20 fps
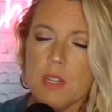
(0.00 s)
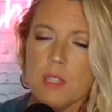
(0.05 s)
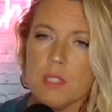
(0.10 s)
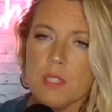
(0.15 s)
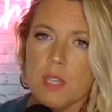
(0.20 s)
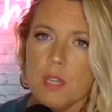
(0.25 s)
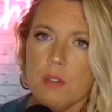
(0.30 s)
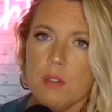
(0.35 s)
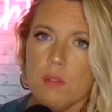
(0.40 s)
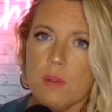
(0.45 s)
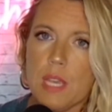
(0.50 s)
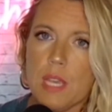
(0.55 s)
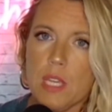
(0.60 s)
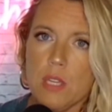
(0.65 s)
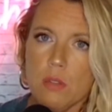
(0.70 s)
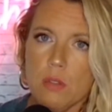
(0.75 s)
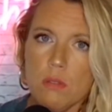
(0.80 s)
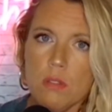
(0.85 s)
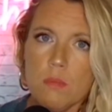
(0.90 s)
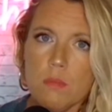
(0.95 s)
So
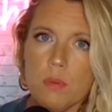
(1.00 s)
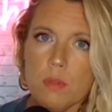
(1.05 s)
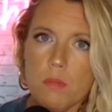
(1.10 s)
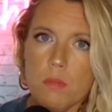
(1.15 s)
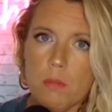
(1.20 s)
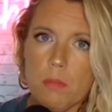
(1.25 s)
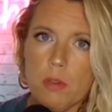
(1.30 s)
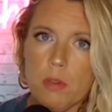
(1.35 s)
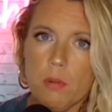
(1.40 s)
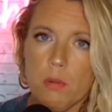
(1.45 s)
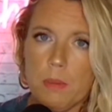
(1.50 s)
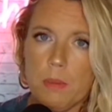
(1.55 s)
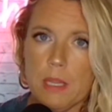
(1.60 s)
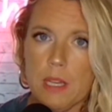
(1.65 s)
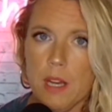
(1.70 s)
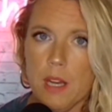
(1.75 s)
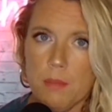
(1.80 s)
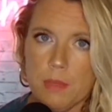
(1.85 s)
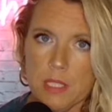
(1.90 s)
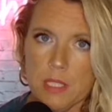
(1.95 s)
he knew the bookmobile would be
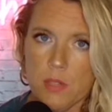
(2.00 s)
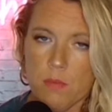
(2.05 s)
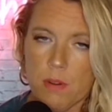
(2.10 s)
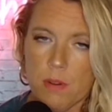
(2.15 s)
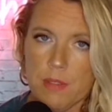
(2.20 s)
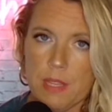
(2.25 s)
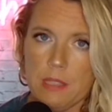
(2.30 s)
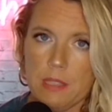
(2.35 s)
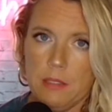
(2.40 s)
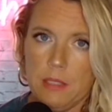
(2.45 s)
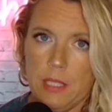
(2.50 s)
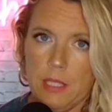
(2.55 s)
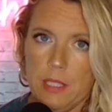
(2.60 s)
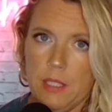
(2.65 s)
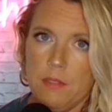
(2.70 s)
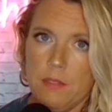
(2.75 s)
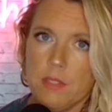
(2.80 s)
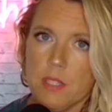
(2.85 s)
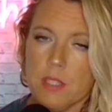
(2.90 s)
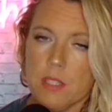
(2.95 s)
coming to where they
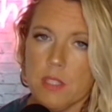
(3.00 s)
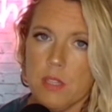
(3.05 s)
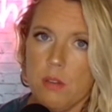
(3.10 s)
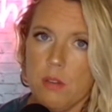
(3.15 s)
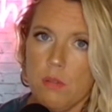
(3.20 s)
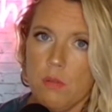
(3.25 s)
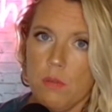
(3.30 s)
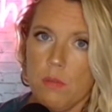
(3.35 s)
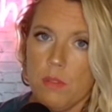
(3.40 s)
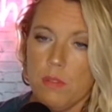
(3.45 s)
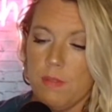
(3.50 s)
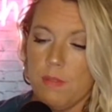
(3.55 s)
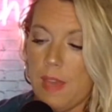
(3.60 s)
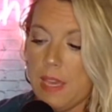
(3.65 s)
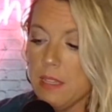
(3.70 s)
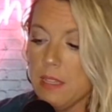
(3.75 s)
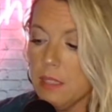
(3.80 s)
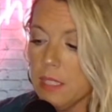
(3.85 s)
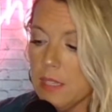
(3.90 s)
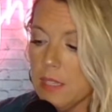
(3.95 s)
lived. So
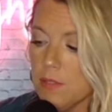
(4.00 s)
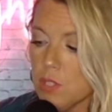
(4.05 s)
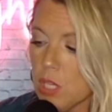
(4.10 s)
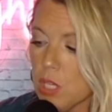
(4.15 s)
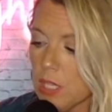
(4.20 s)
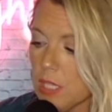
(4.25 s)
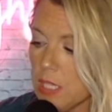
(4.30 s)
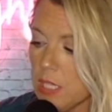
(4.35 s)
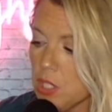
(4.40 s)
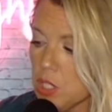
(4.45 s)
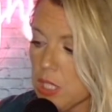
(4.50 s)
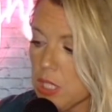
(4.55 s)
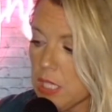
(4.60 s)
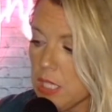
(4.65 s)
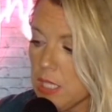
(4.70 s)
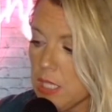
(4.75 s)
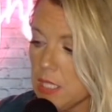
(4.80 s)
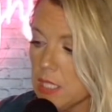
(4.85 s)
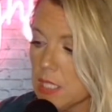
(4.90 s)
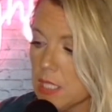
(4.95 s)
they leave Chuck E.
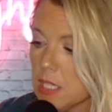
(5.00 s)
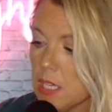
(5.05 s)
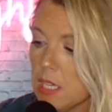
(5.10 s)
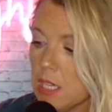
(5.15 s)
Cheese.